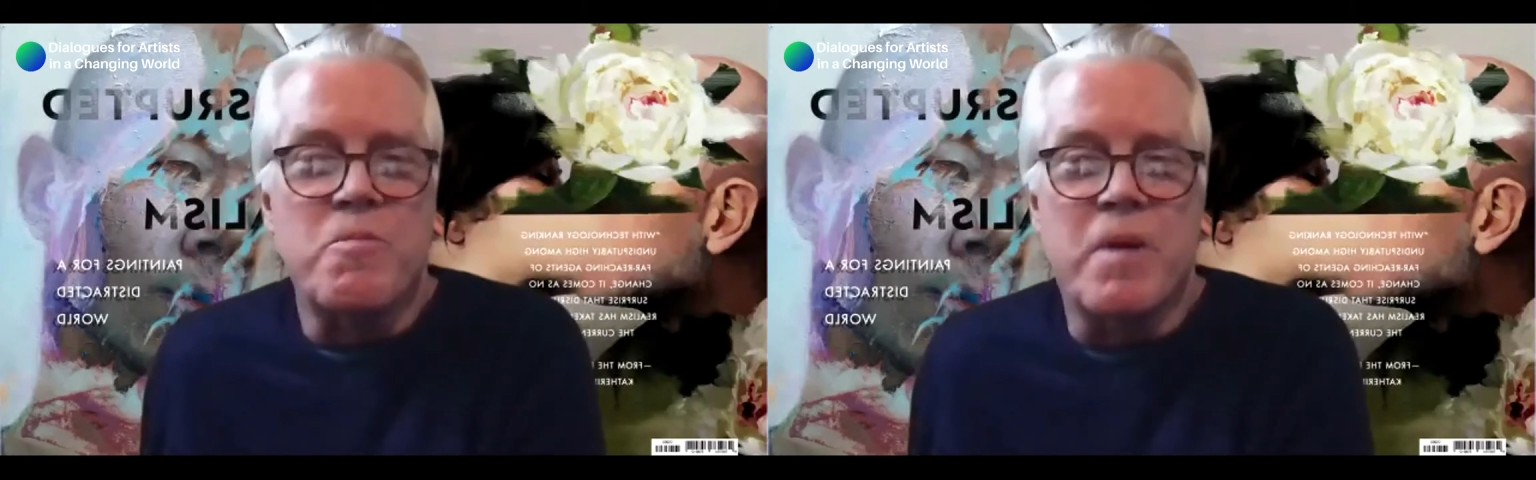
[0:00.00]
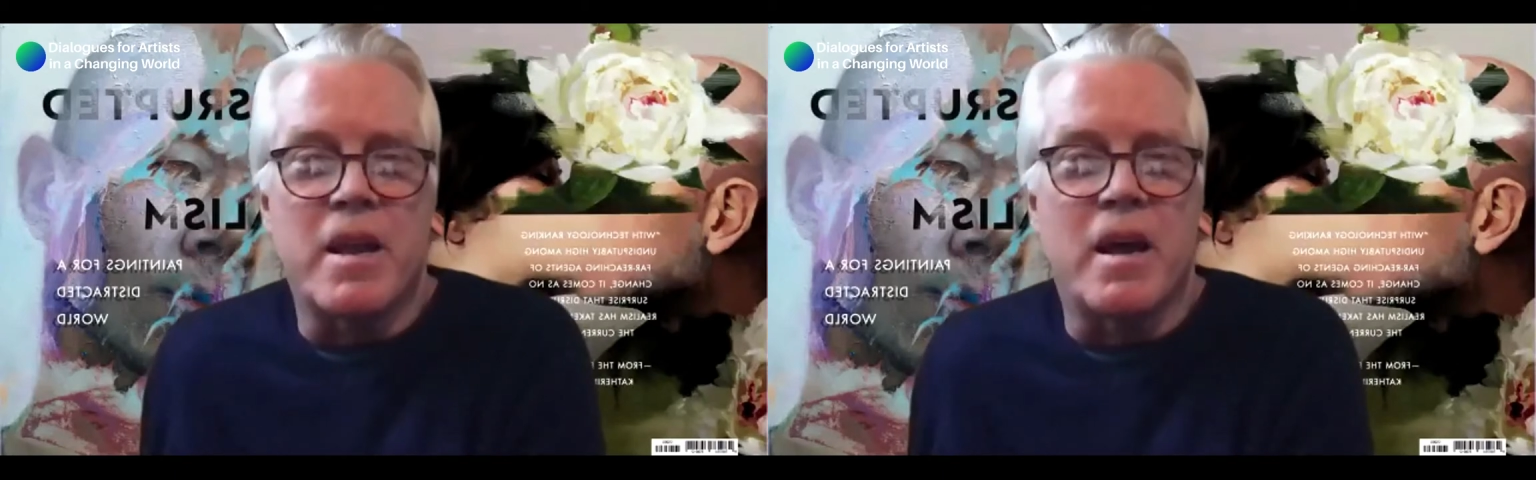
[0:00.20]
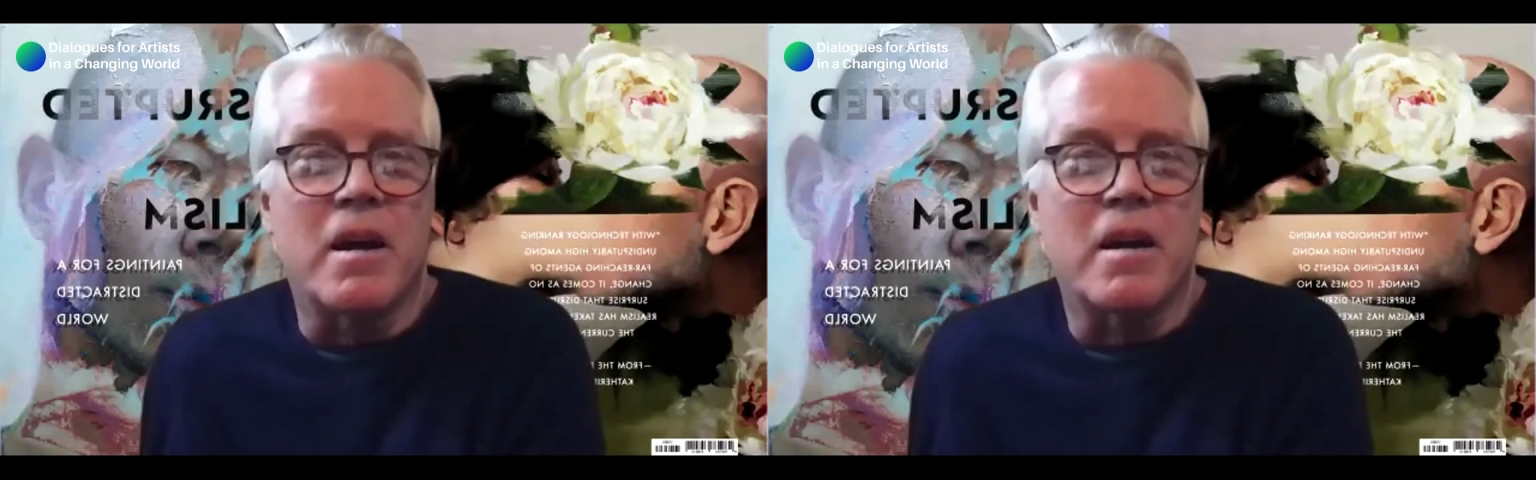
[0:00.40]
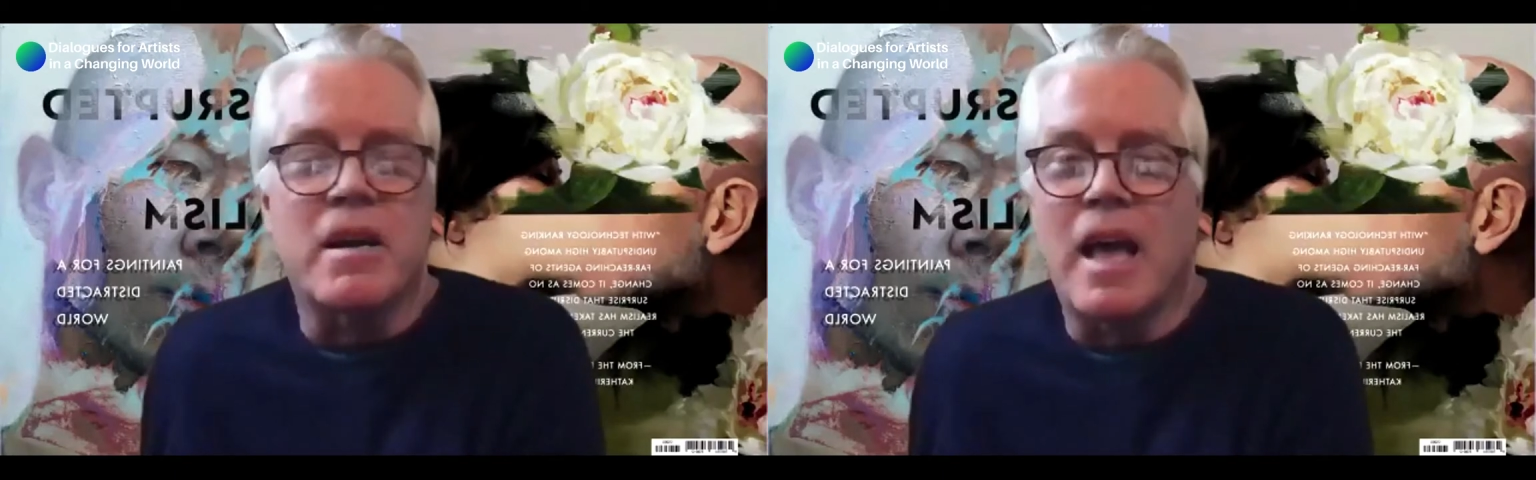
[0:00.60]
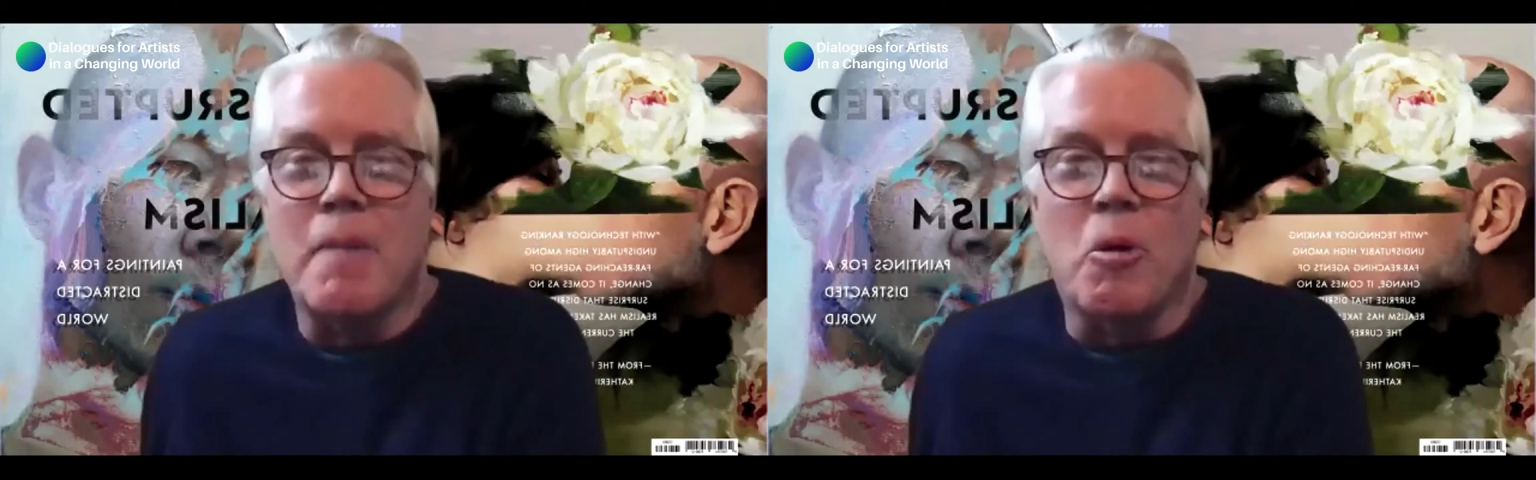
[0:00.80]
been a
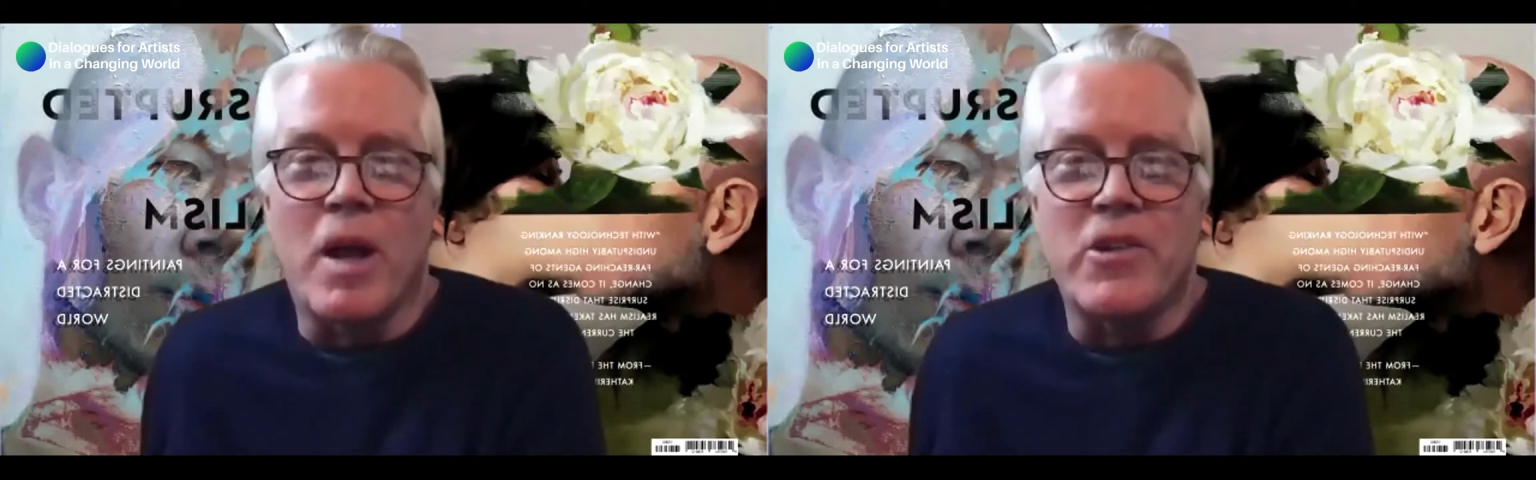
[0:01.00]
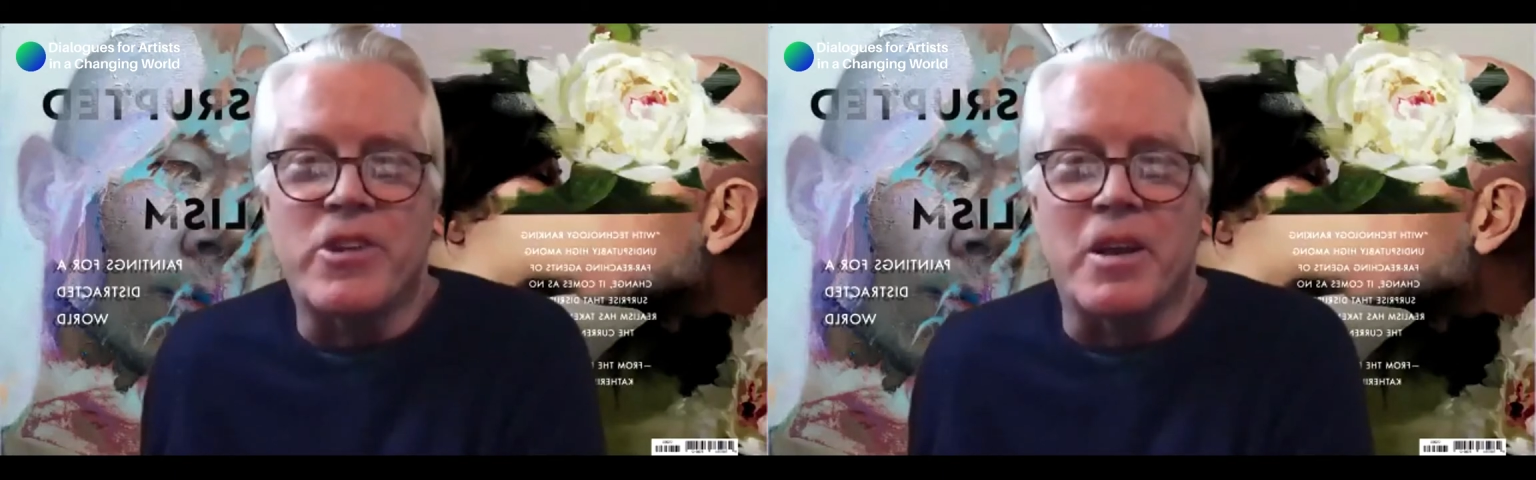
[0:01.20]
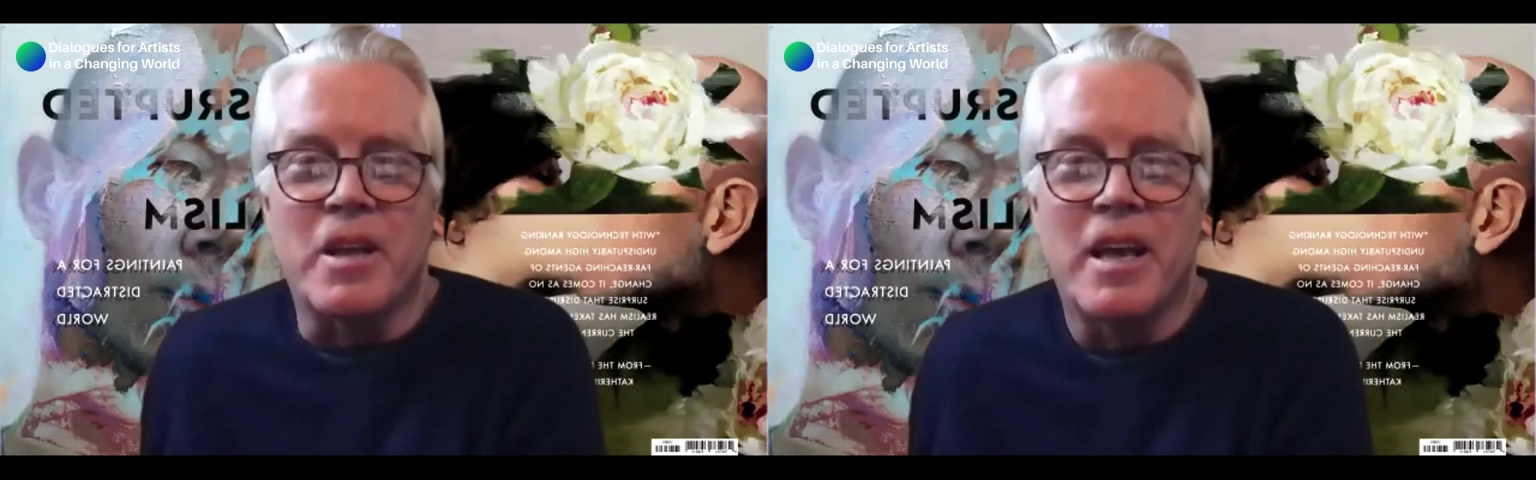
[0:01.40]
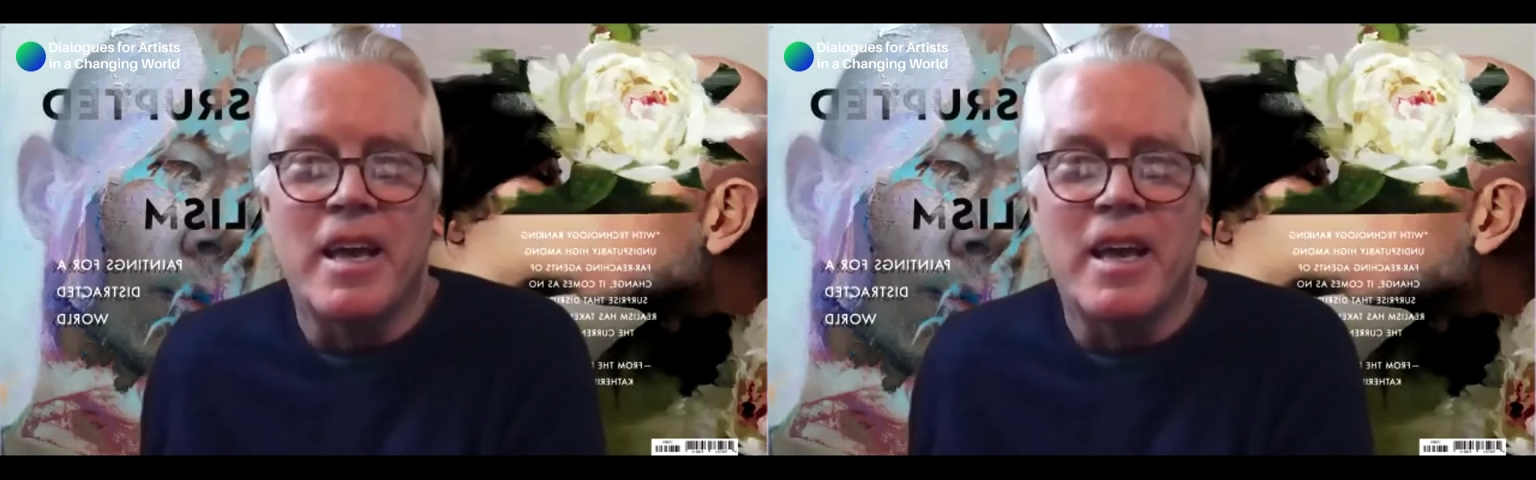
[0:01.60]
collaboration.